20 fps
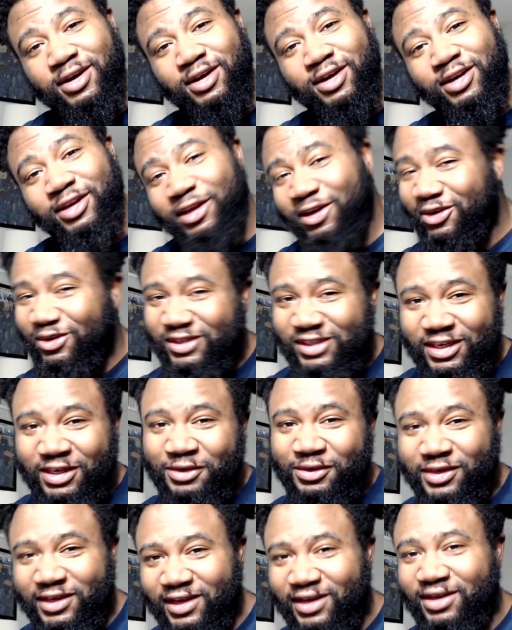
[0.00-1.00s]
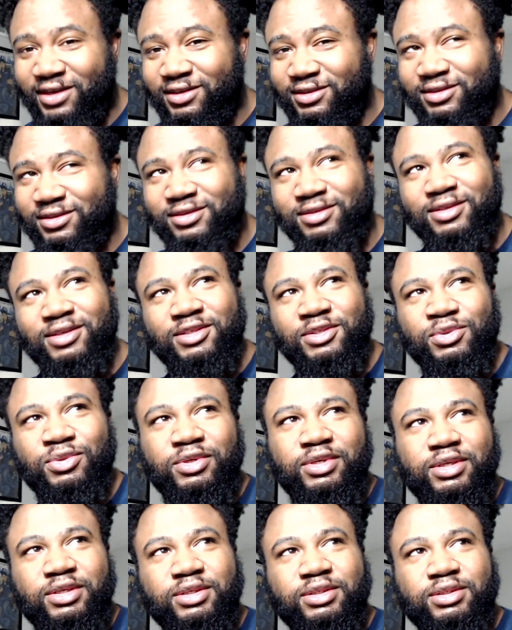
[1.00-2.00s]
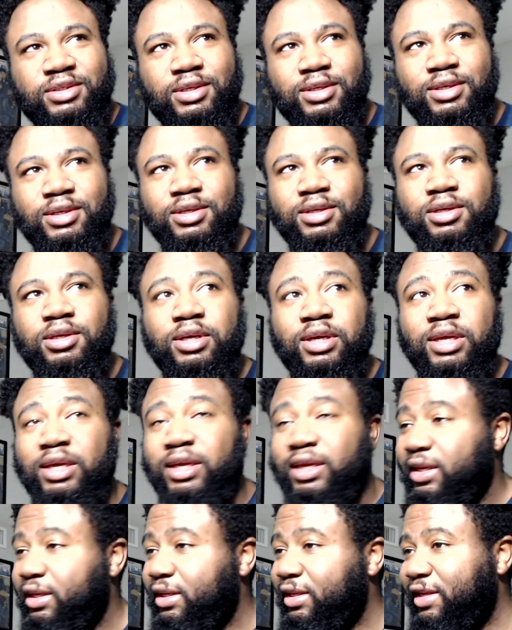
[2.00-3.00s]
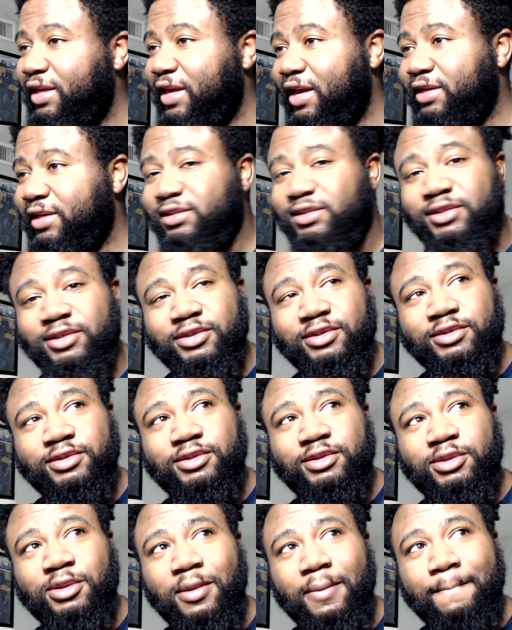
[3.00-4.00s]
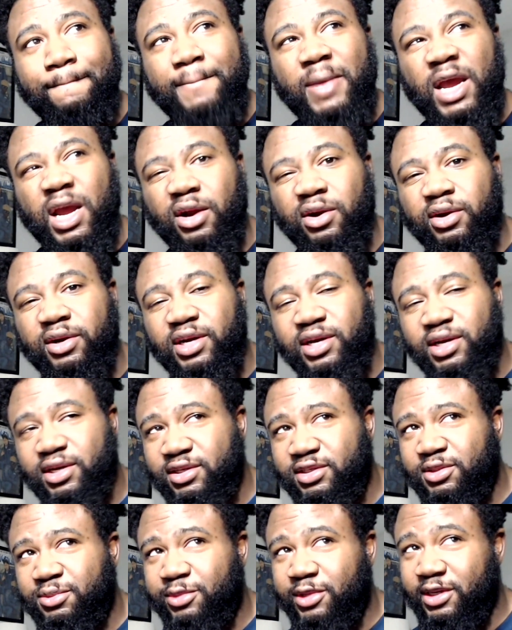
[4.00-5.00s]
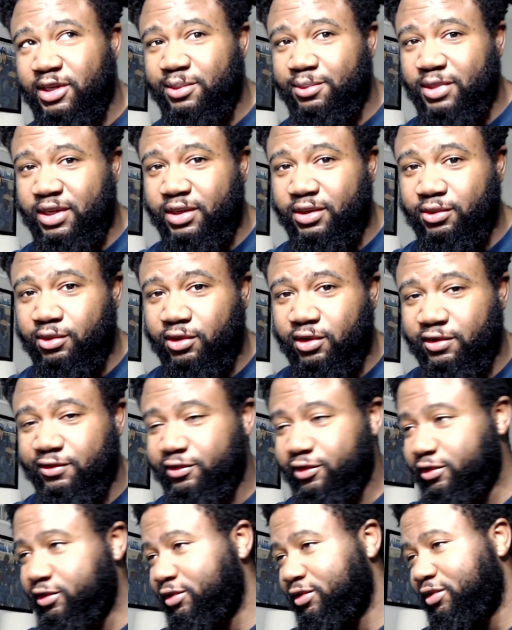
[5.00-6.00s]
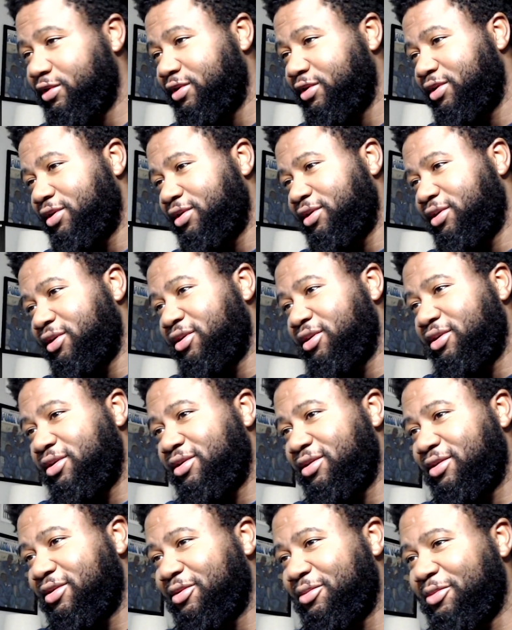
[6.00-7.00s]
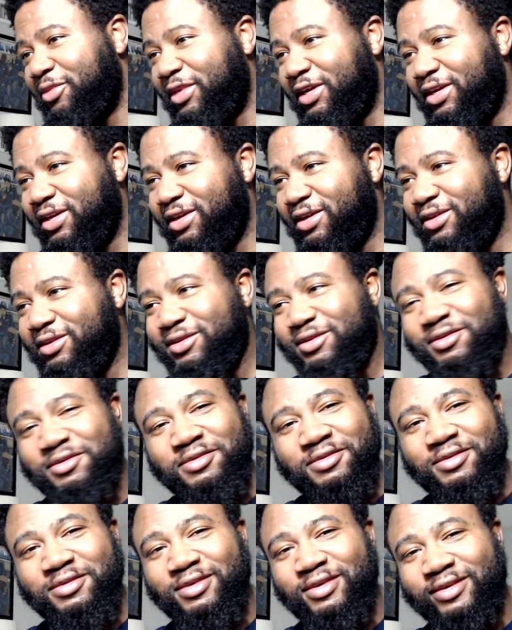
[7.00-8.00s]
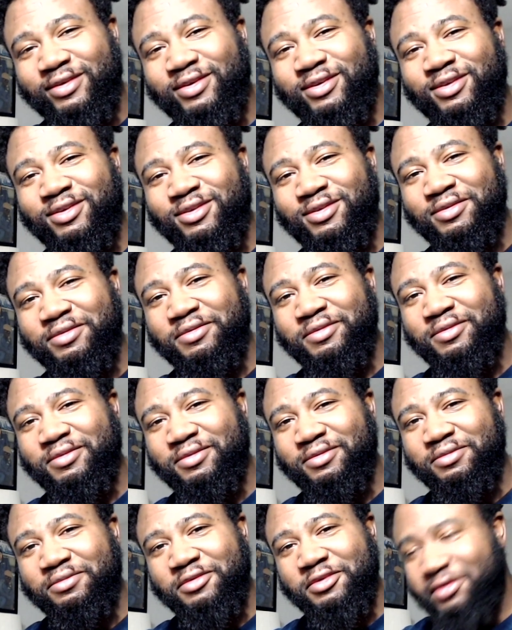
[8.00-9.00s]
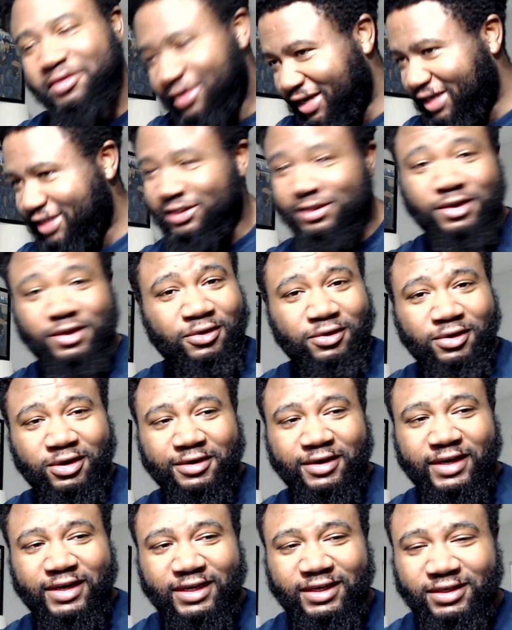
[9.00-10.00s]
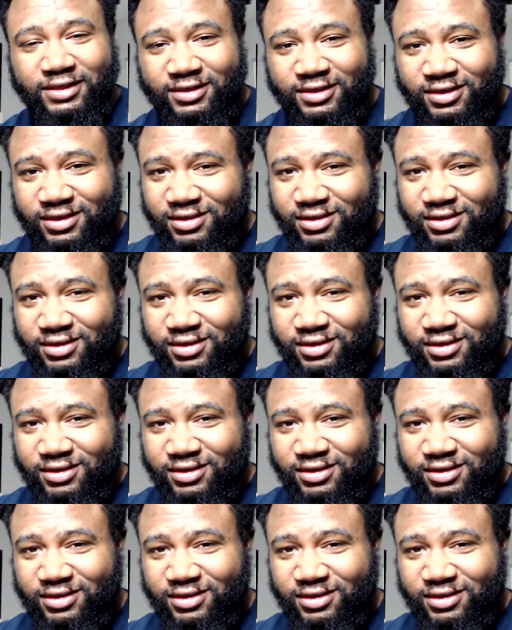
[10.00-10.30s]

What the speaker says: Leo's here again. This one is Gangster's Paradise, man, metal cover. Man, you guys know already.